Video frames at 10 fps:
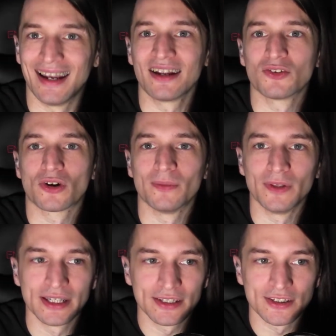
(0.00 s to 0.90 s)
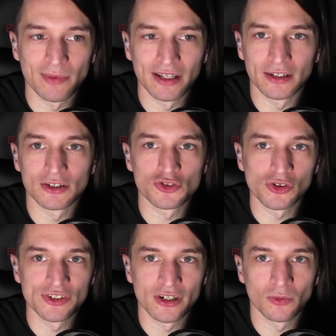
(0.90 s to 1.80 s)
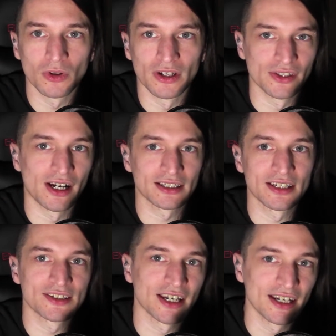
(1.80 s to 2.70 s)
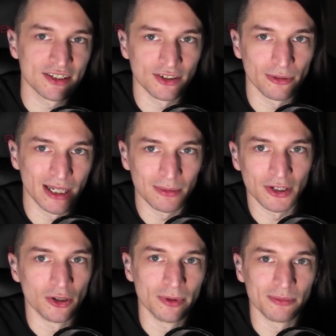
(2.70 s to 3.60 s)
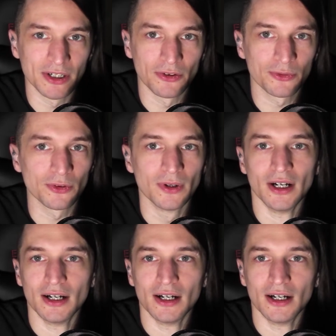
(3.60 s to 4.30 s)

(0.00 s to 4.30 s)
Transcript: And normally somebody in the control center will unlock these gates and you'll be able to open them and go through.